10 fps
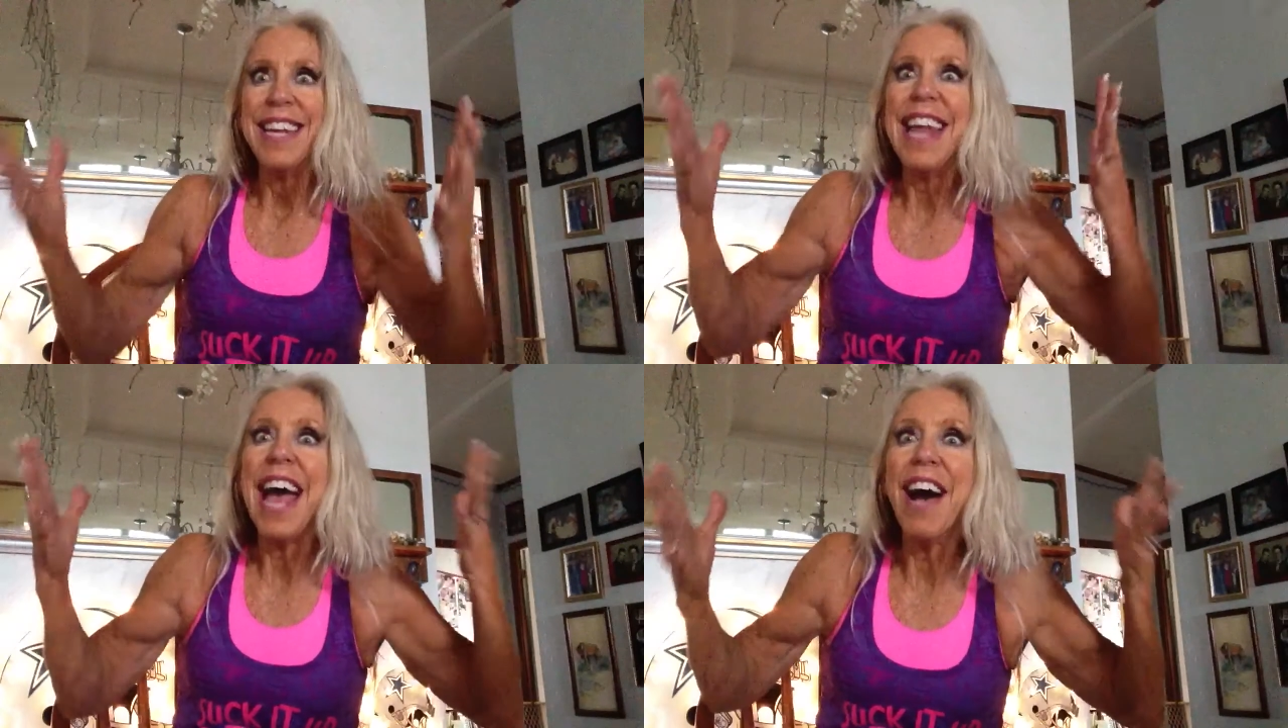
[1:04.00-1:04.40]

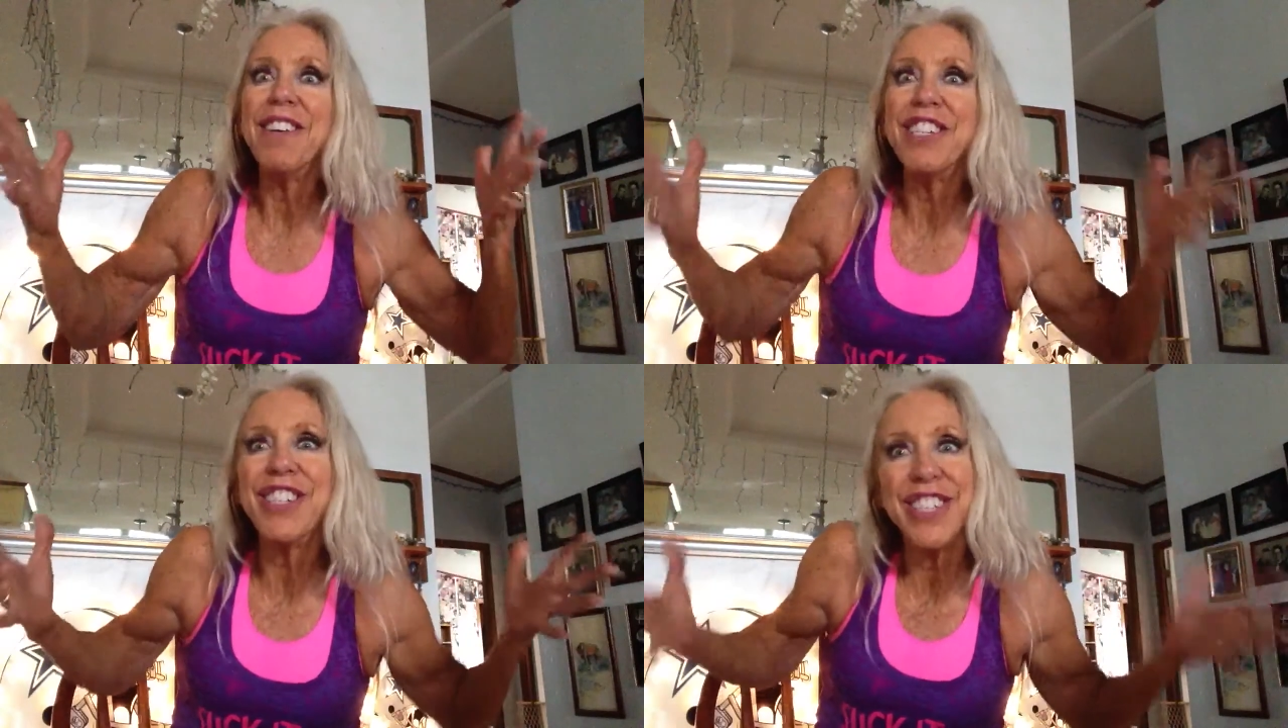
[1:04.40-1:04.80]
Now
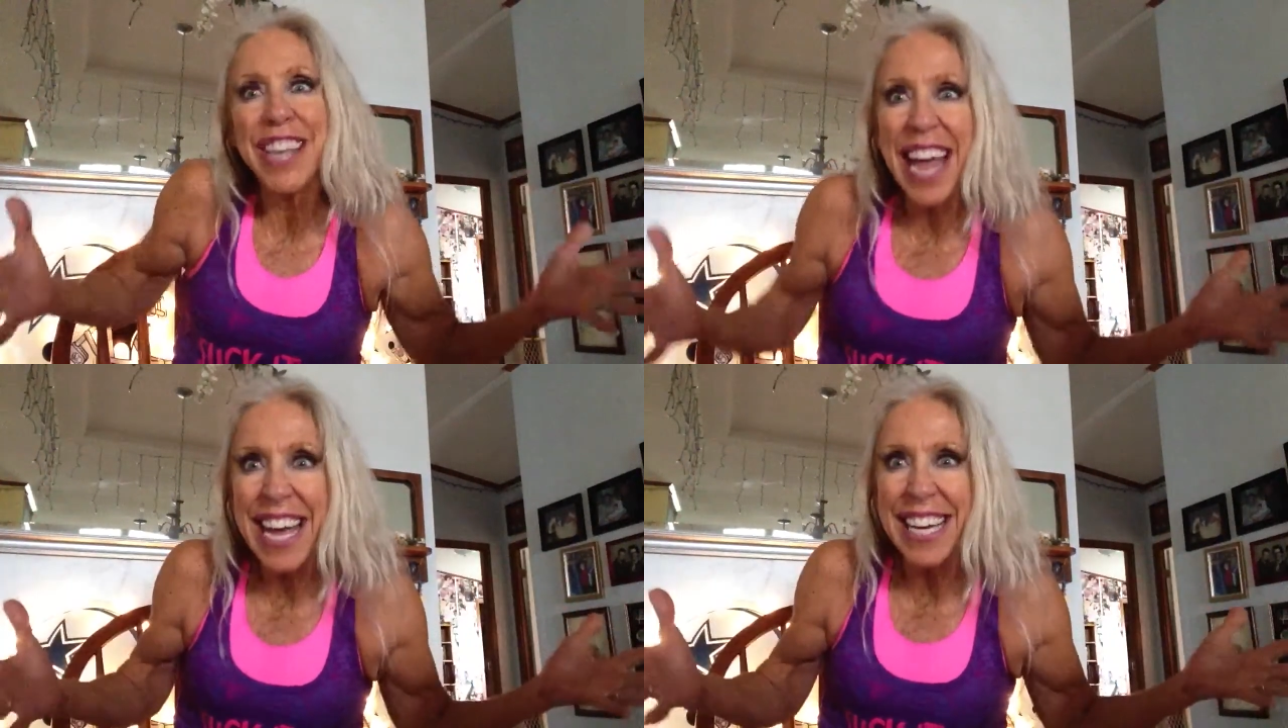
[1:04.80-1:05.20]
is your
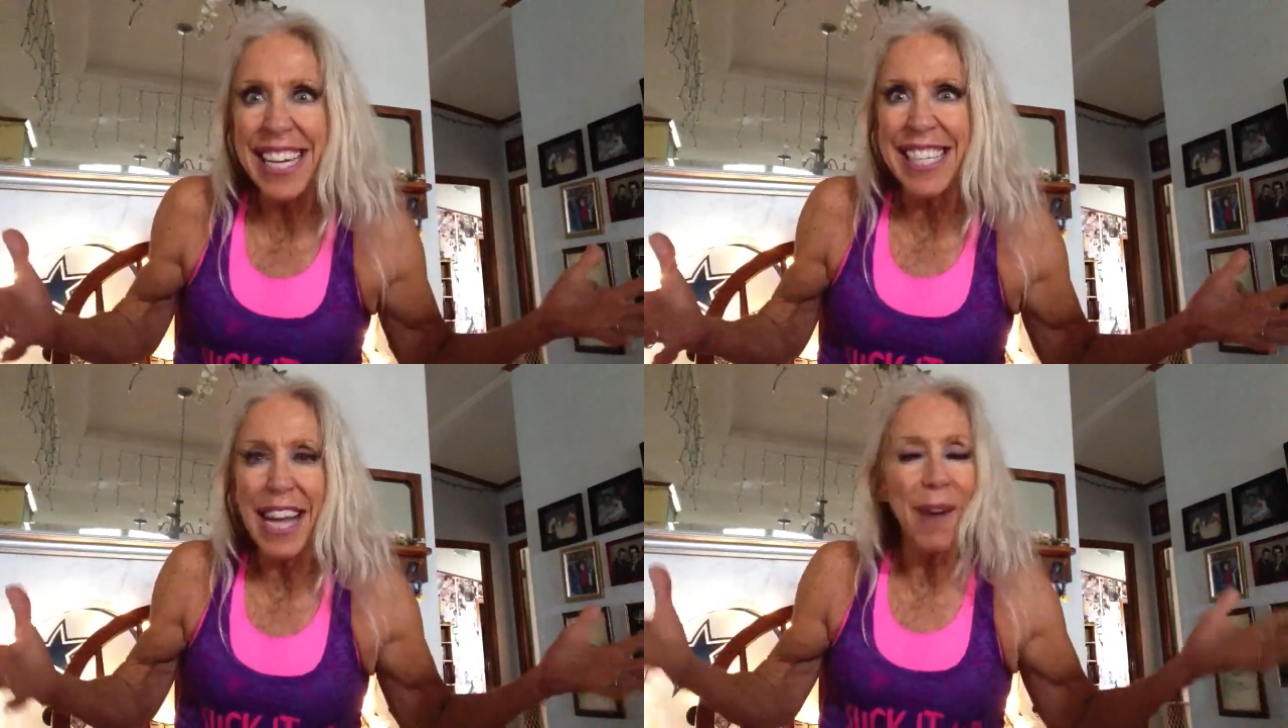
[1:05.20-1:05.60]

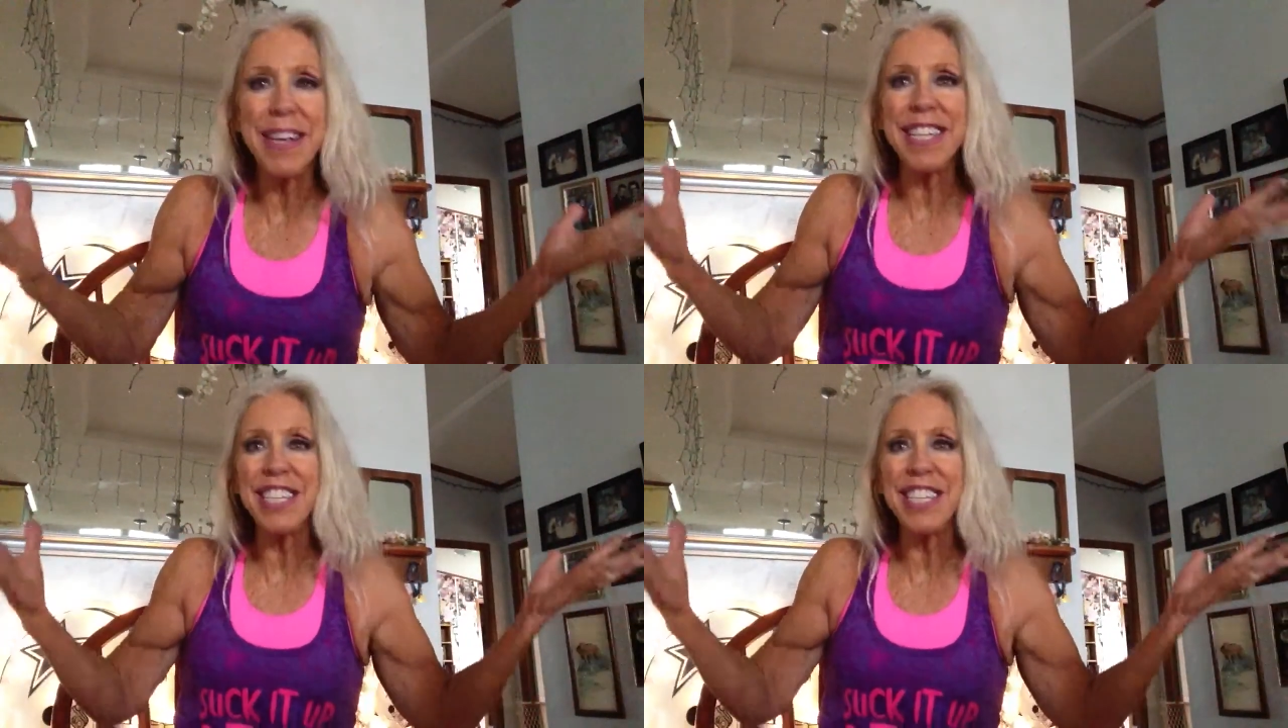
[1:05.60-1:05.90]
chance. I mean,